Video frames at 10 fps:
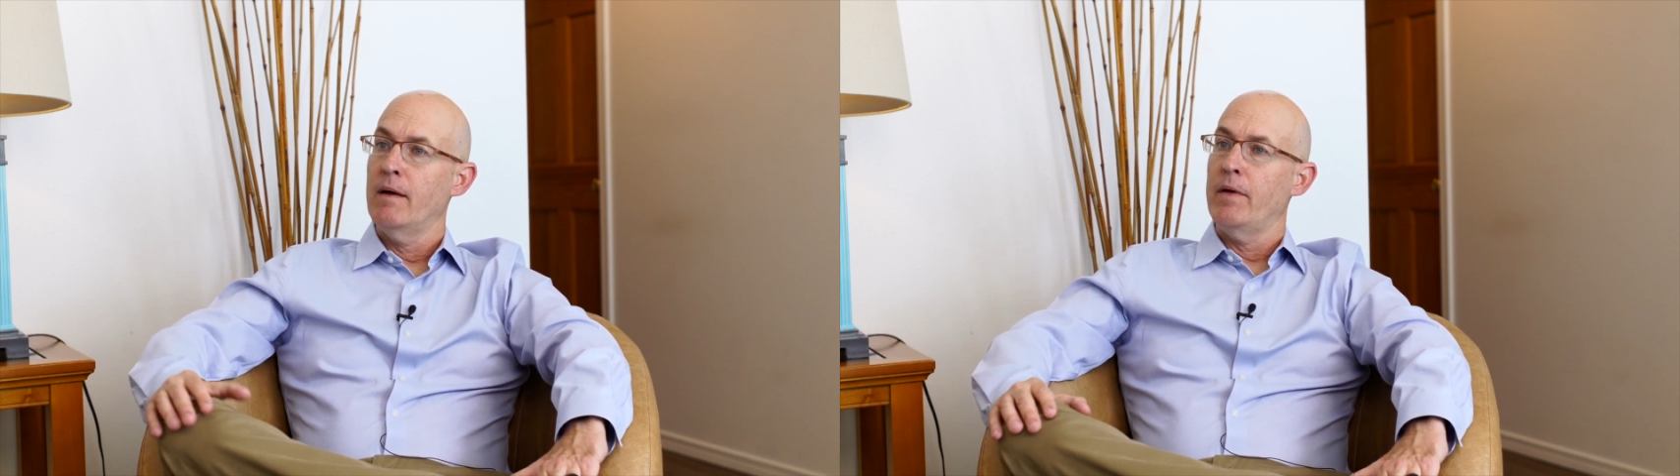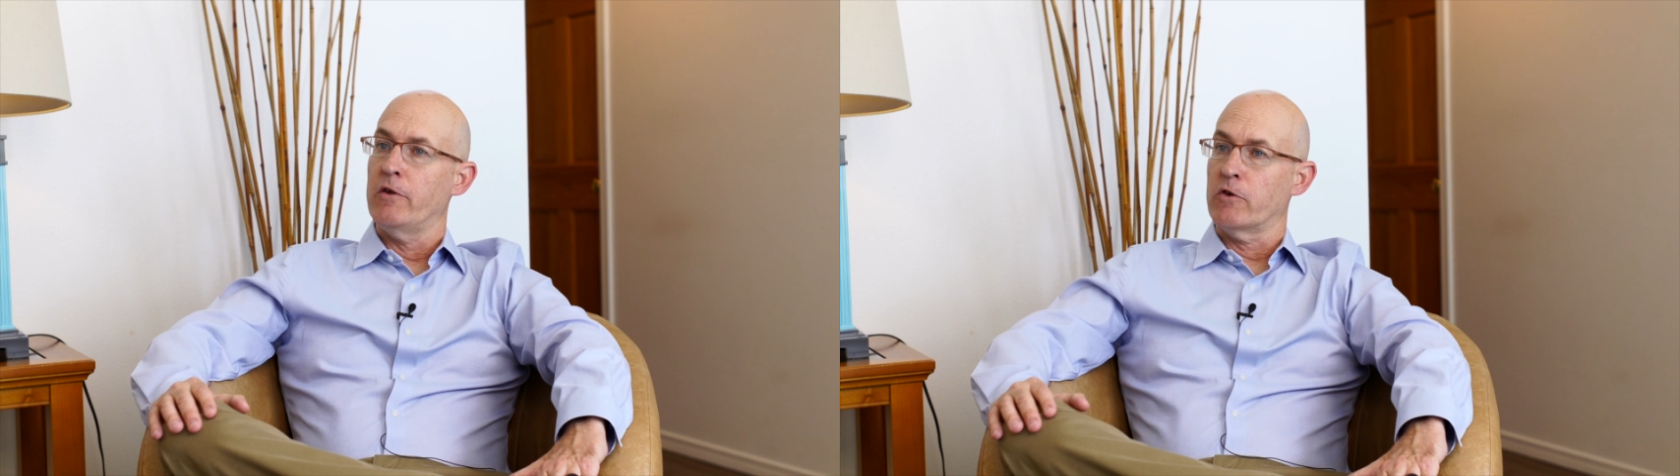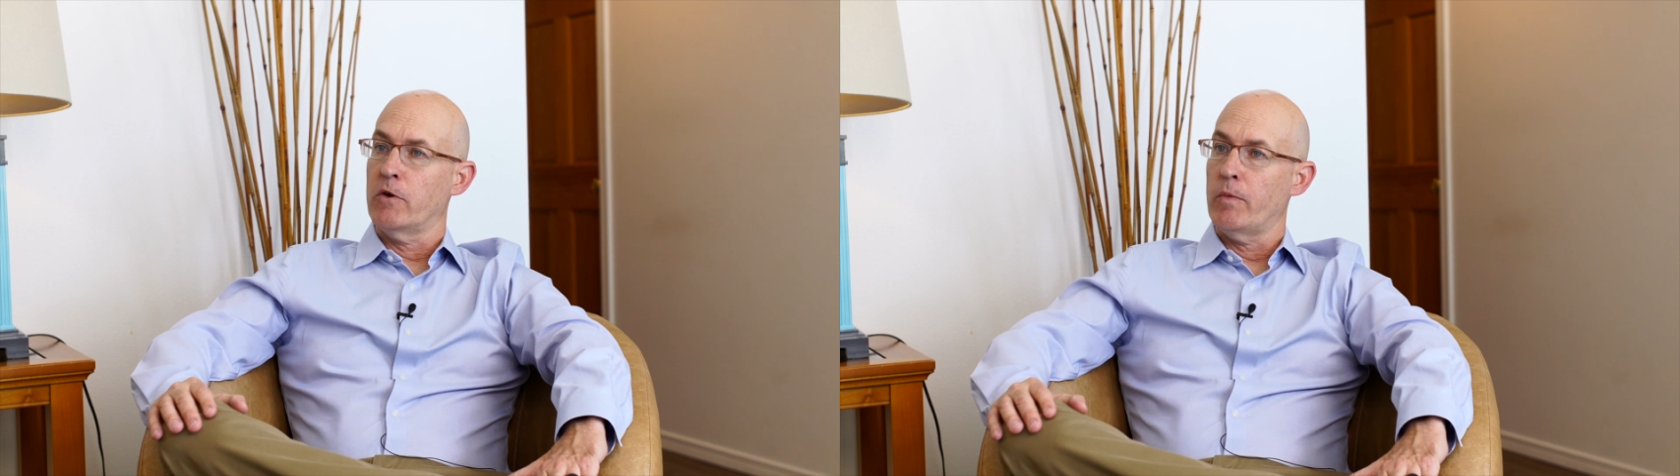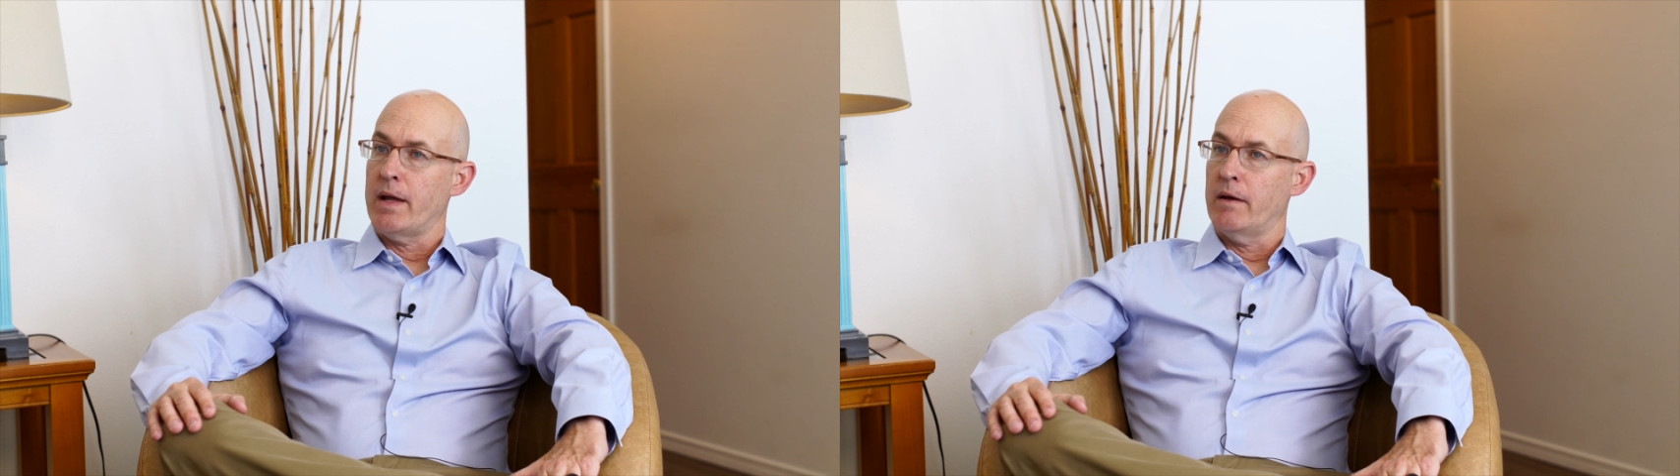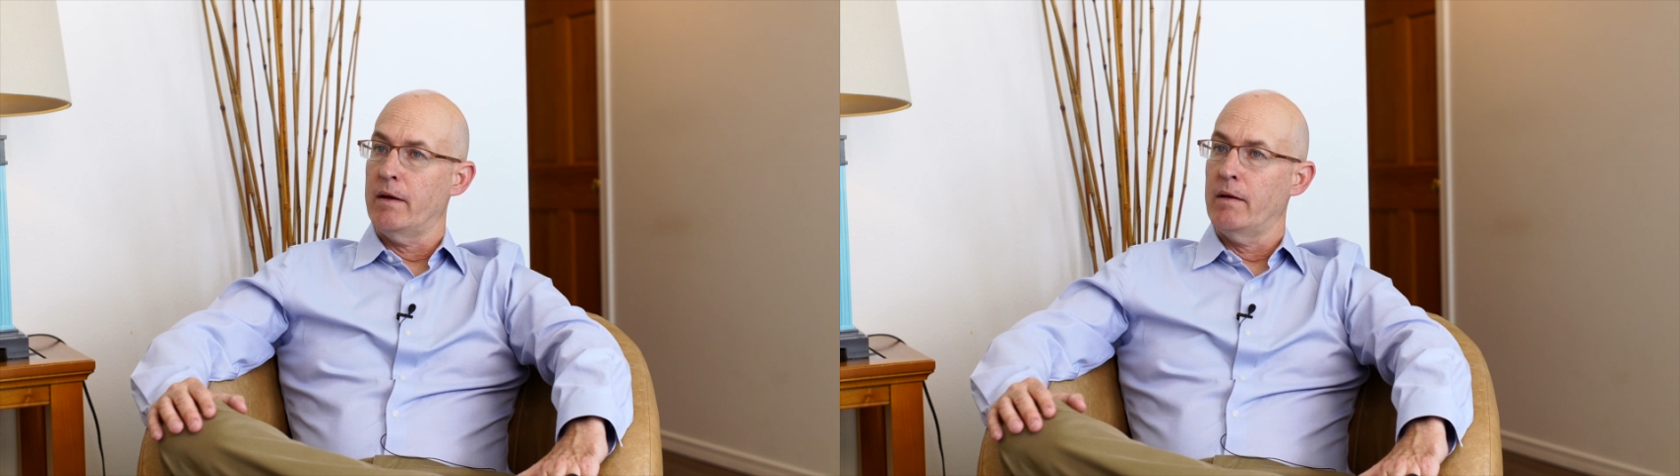It's a good way
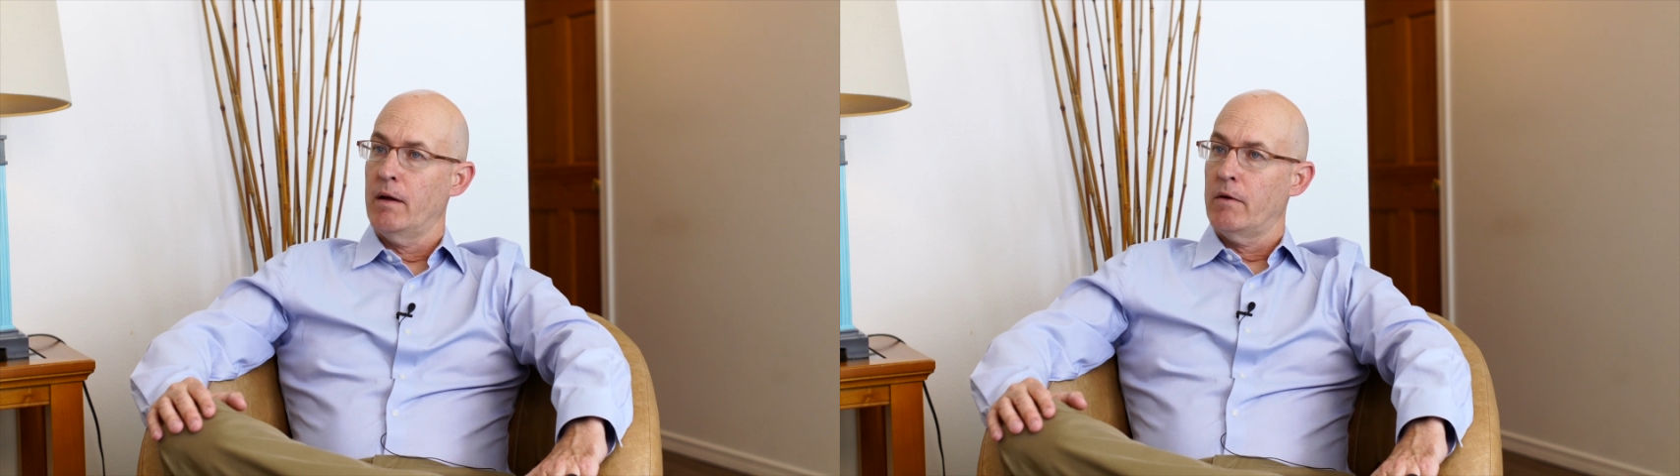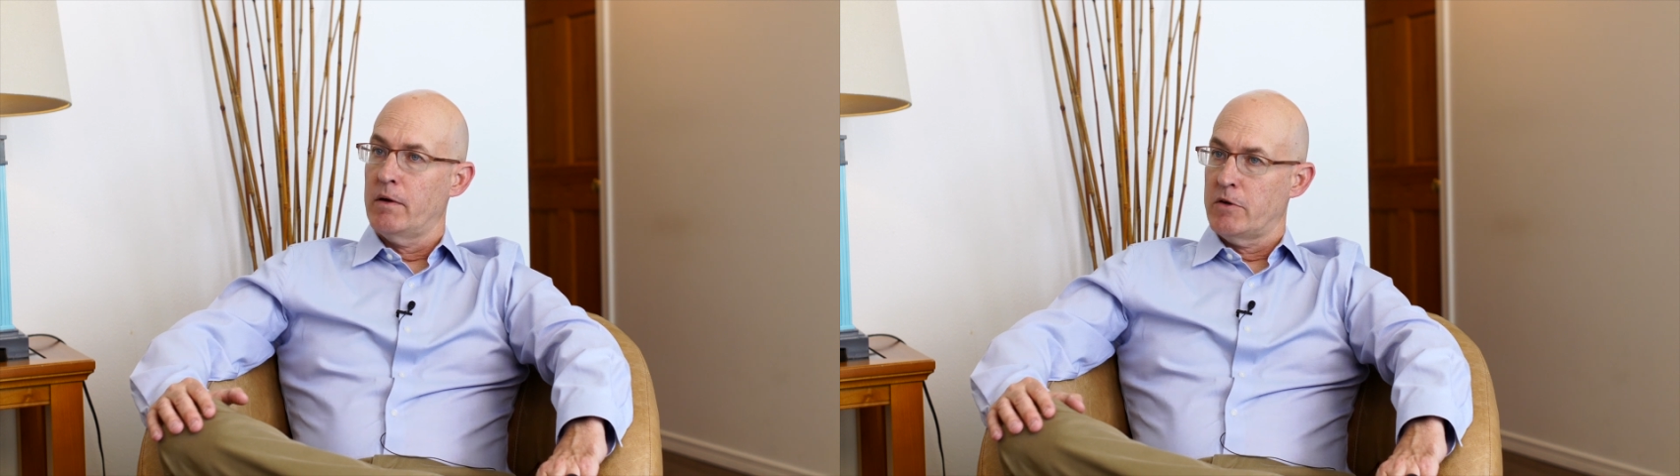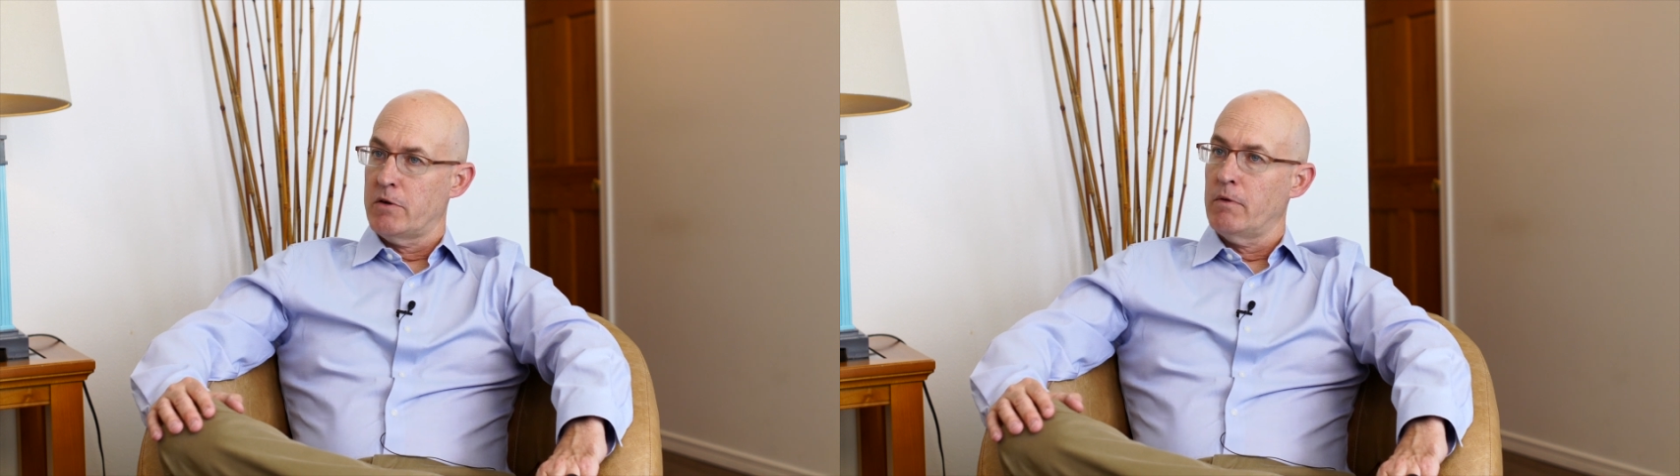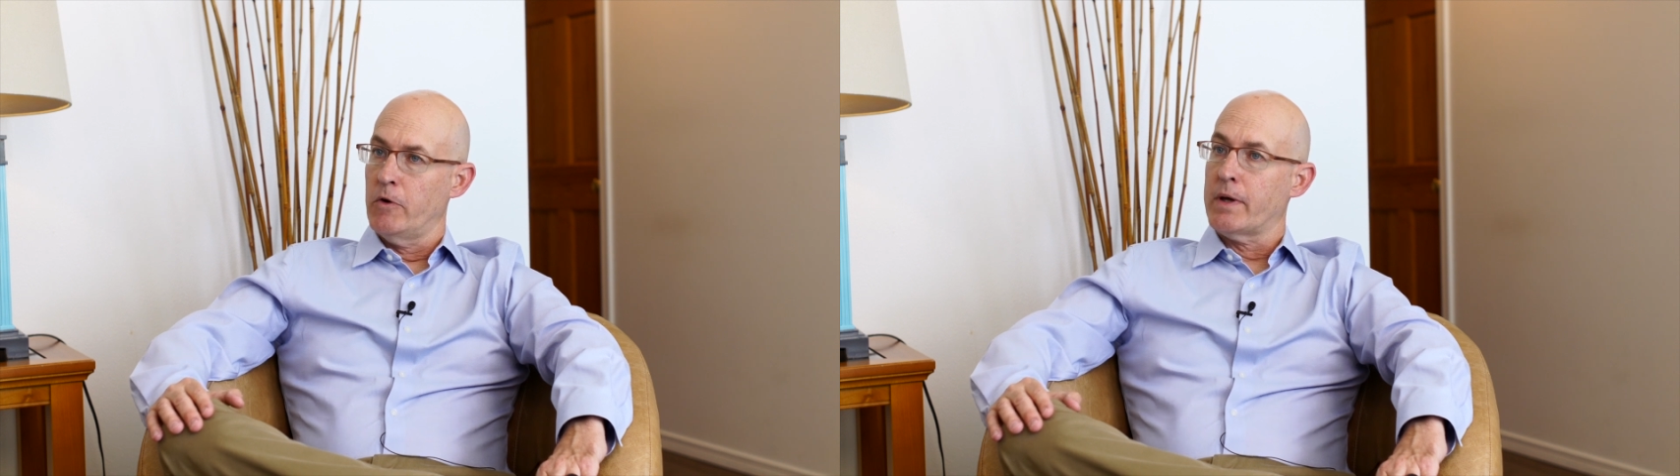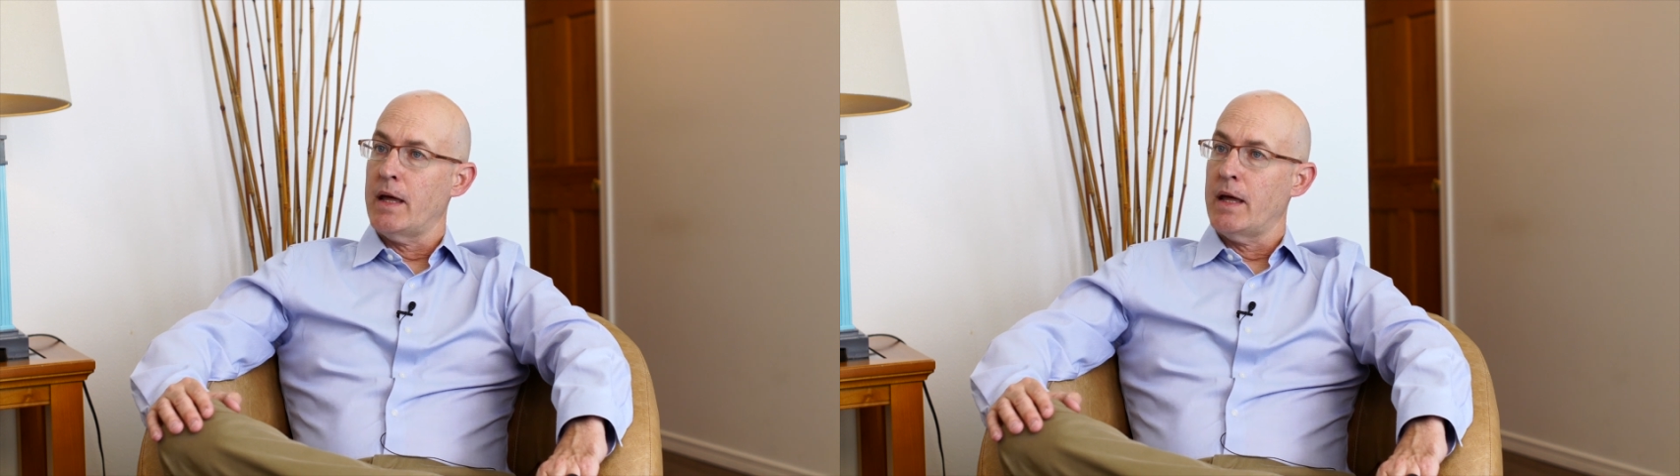to look